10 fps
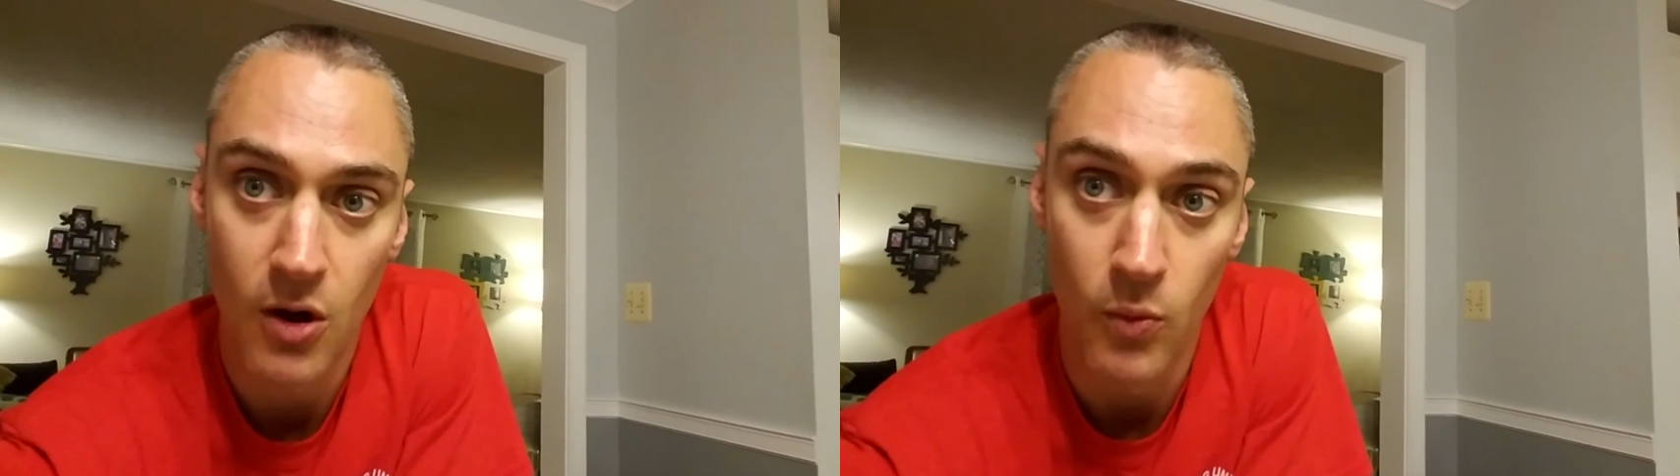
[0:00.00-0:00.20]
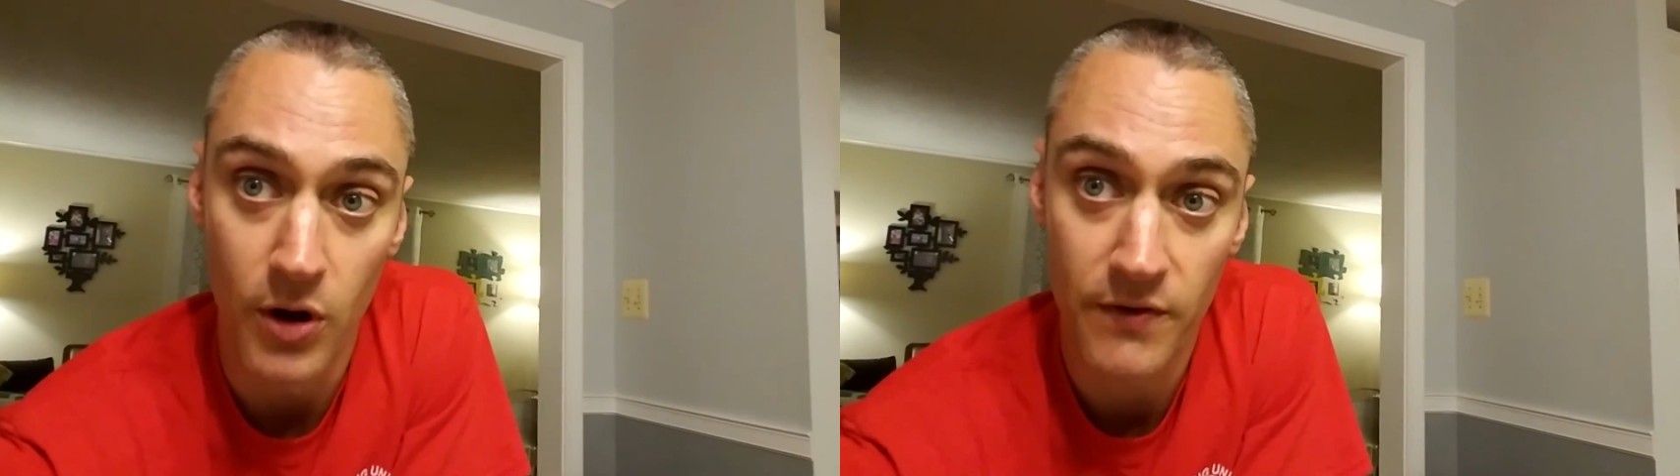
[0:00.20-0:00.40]

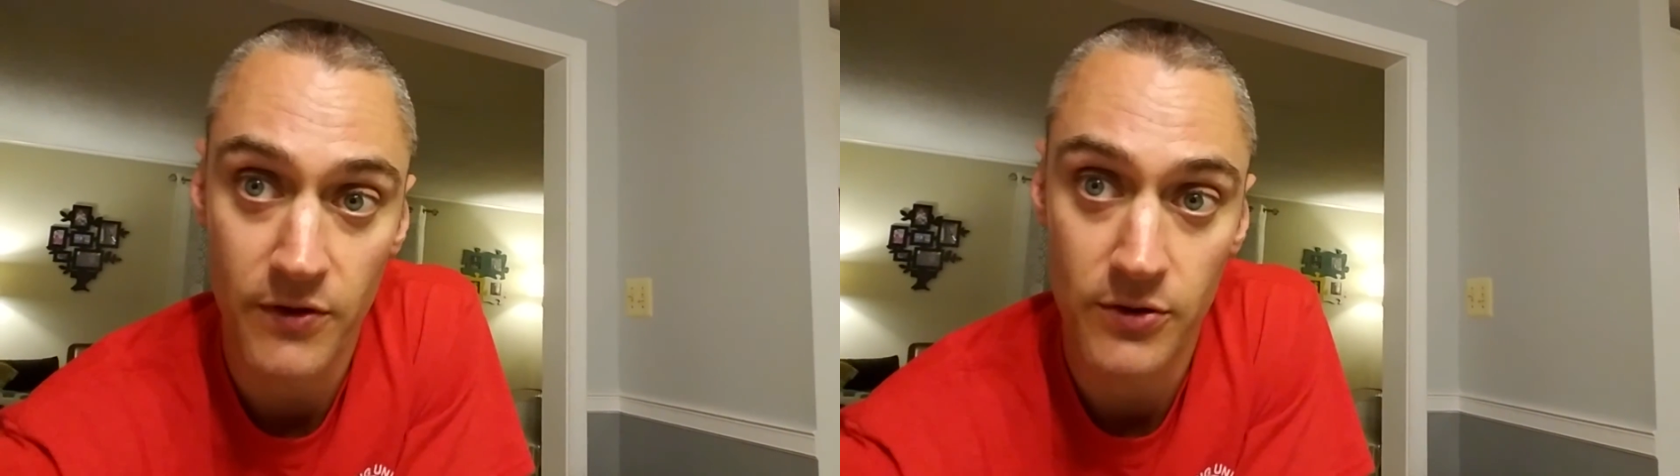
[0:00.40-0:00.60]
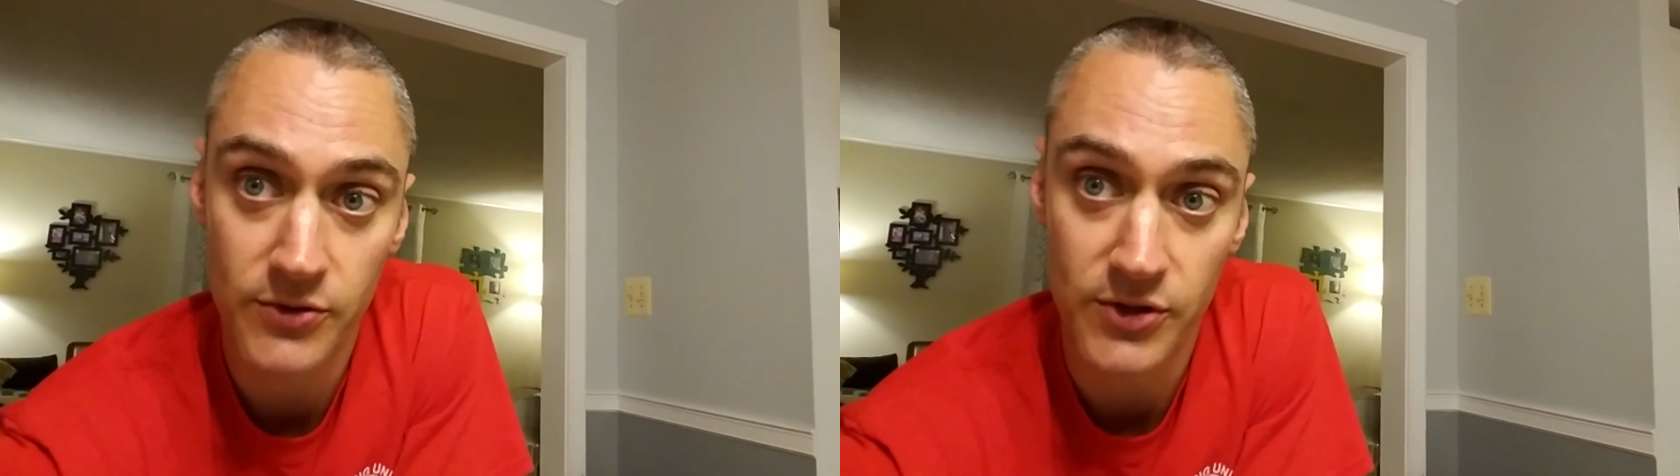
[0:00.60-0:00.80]
One of
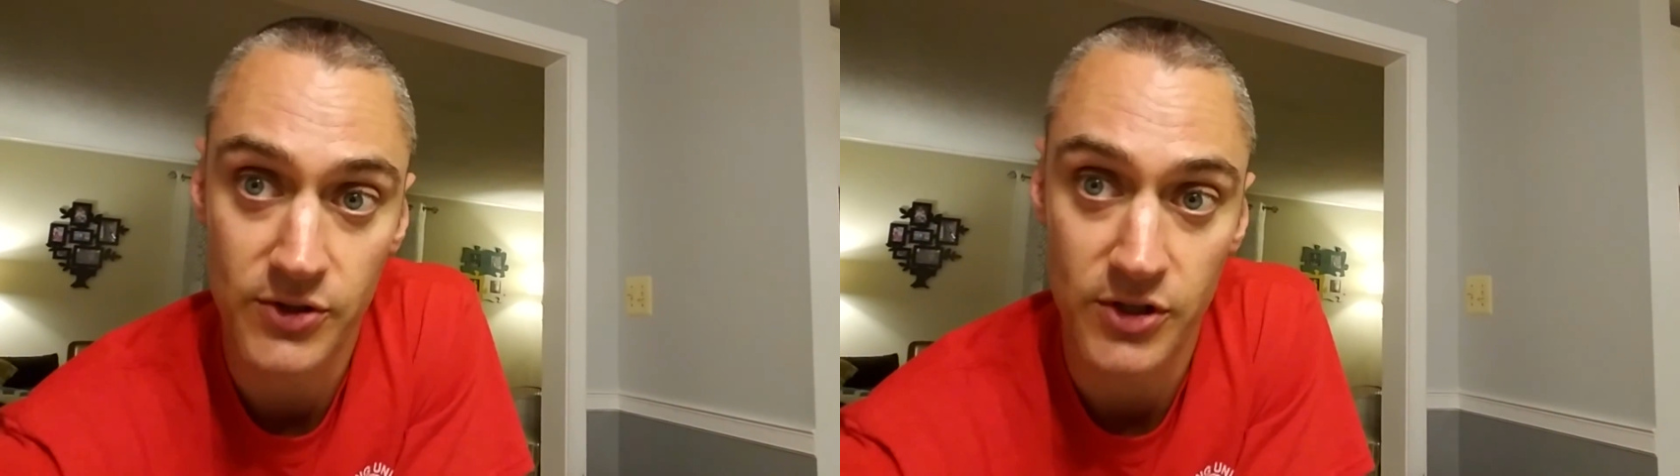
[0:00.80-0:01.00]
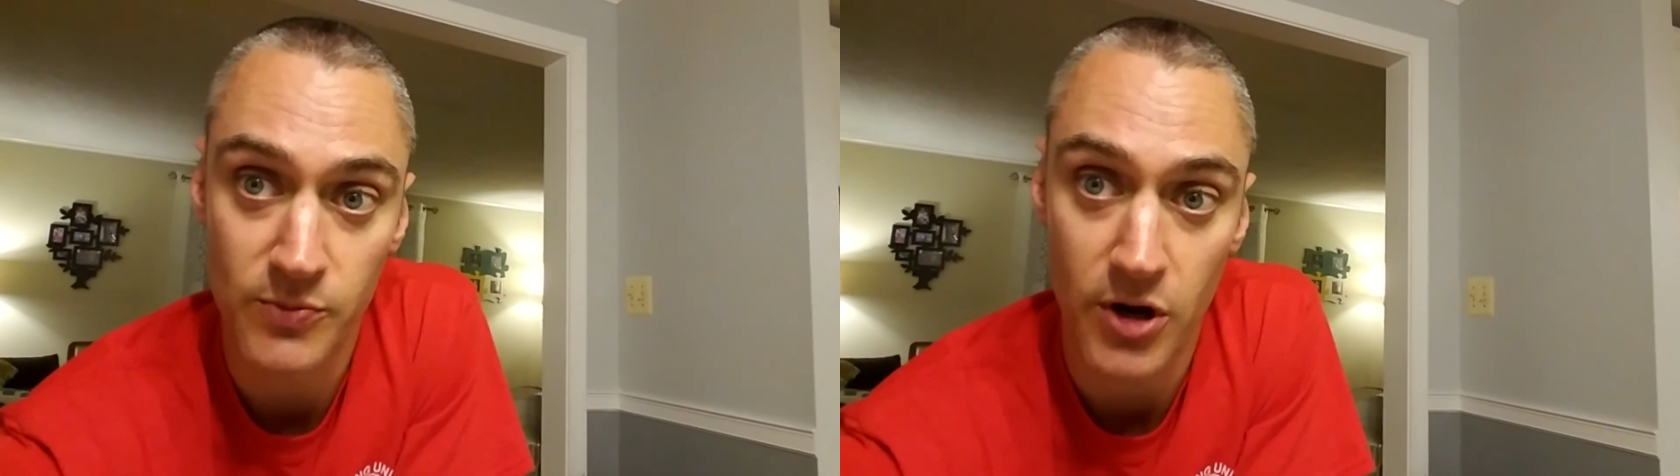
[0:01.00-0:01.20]
those is
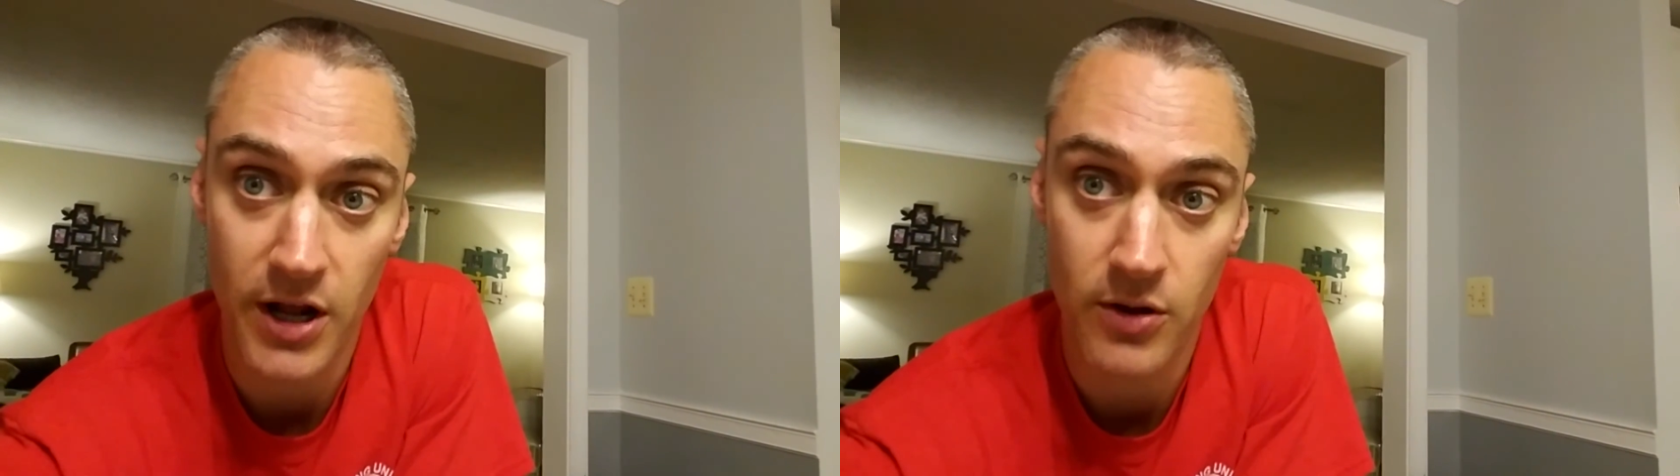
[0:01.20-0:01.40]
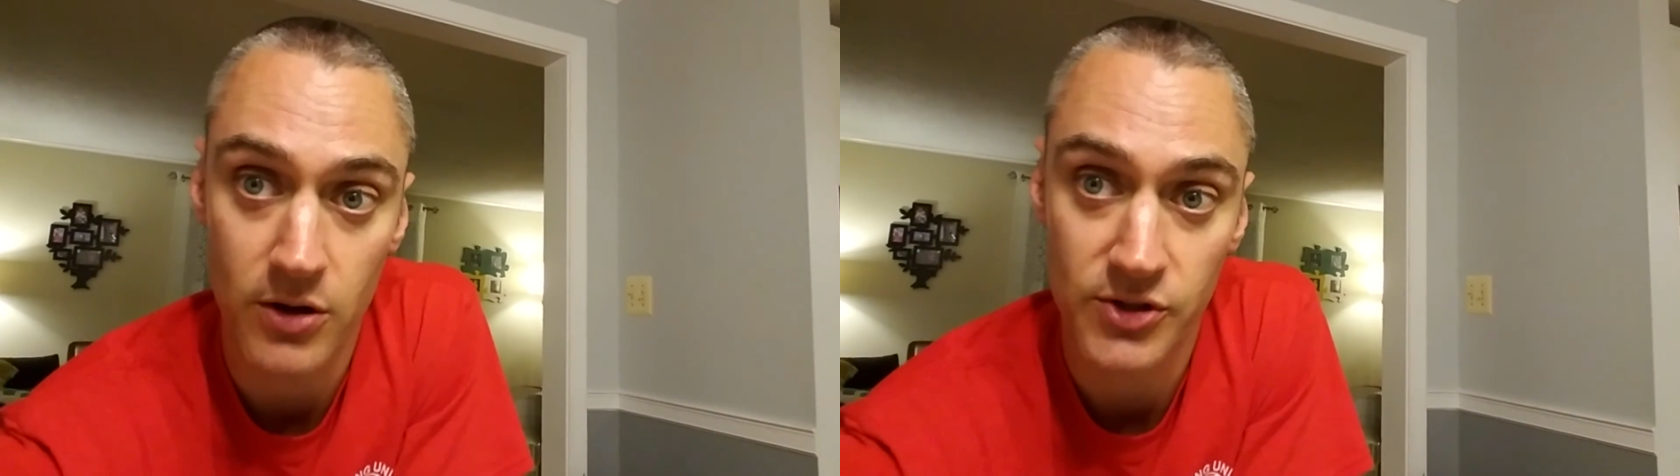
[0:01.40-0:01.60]
to spread
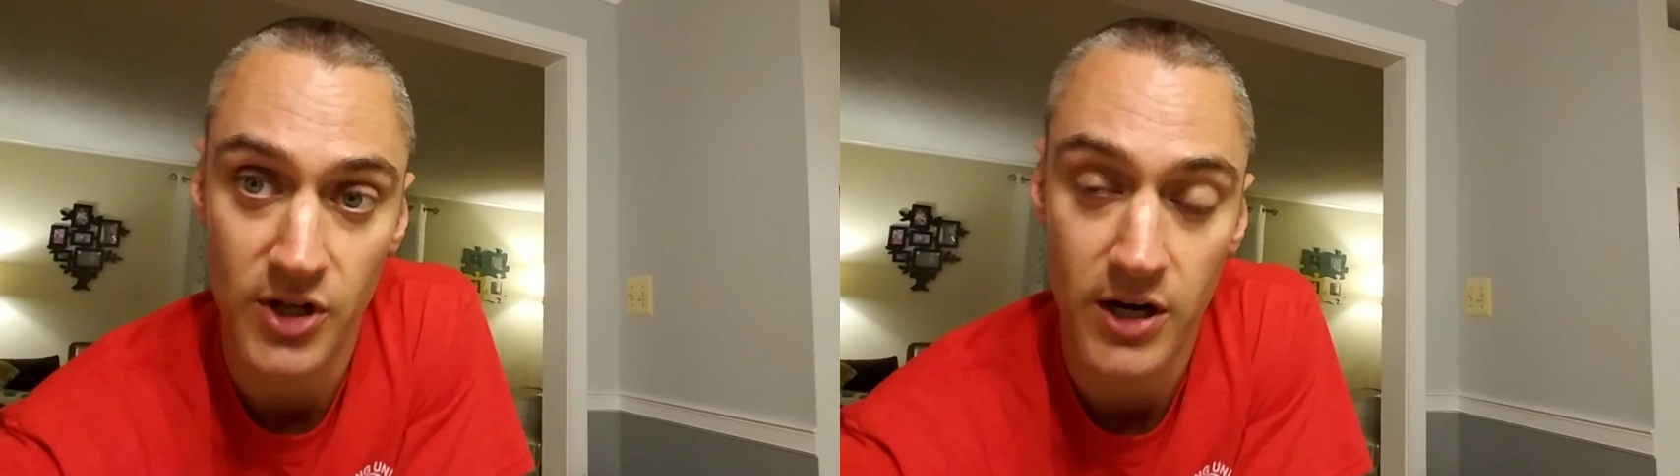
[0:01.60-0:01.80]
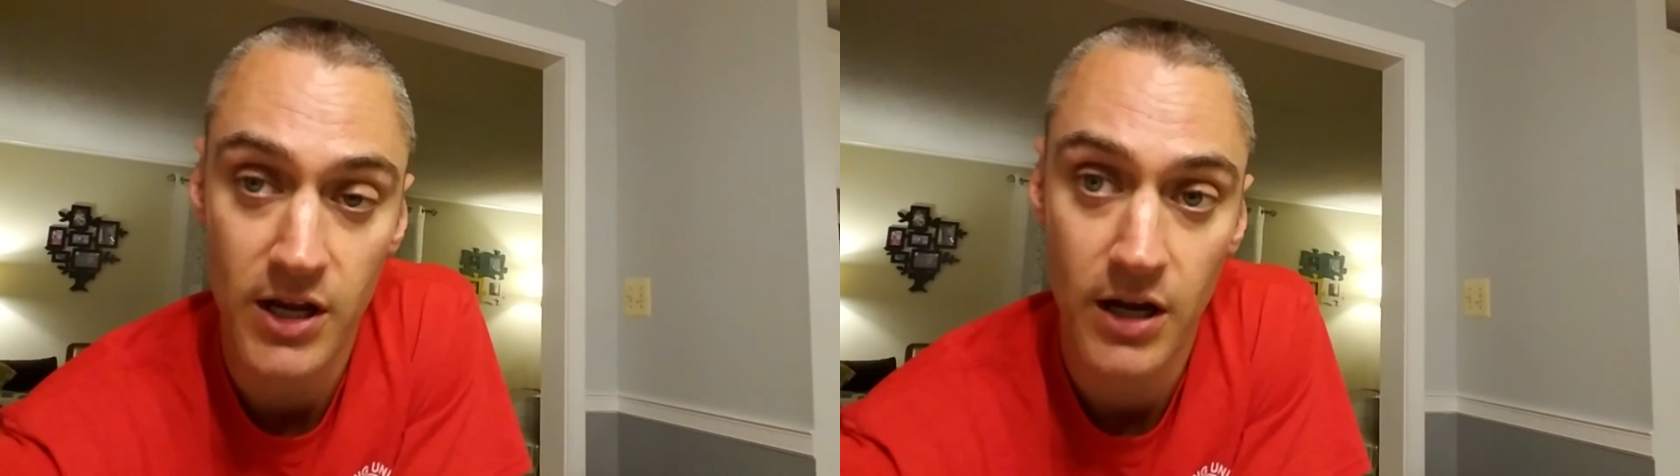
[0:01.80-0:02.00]
out our
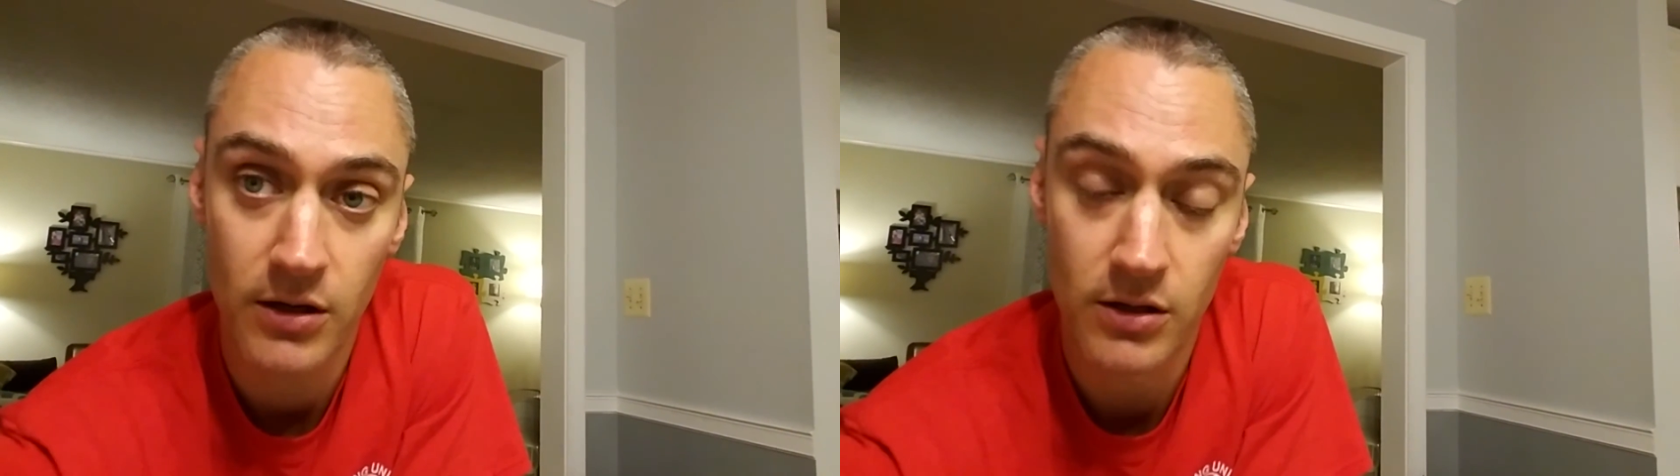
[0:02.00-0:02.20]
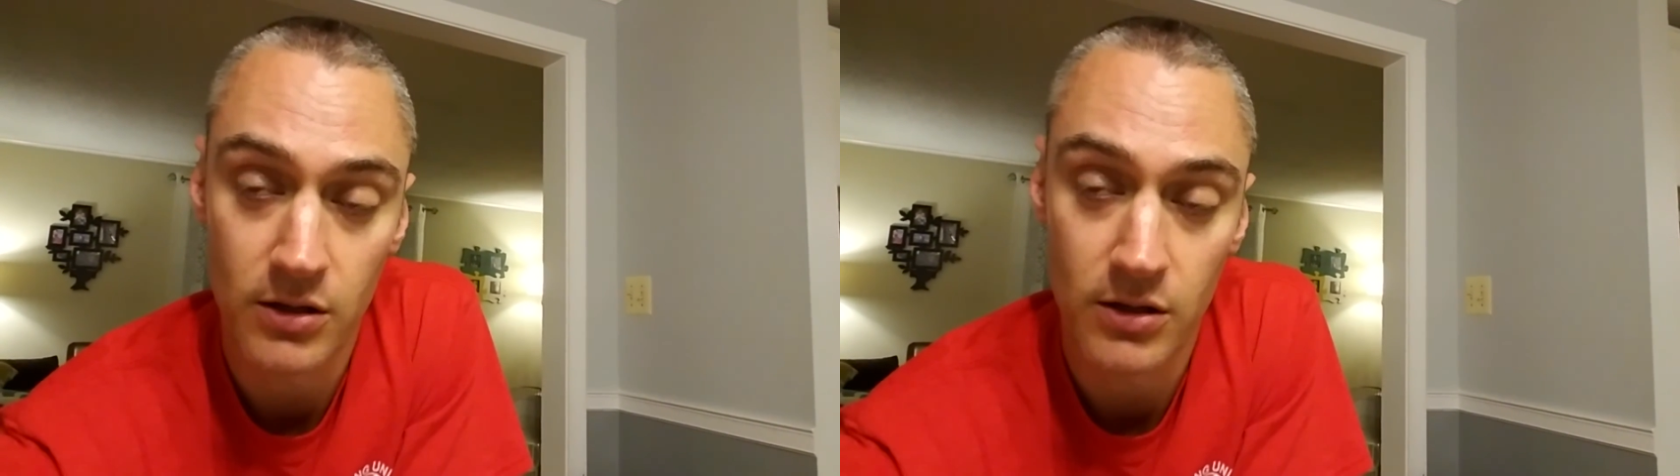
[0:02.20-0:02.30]
studying.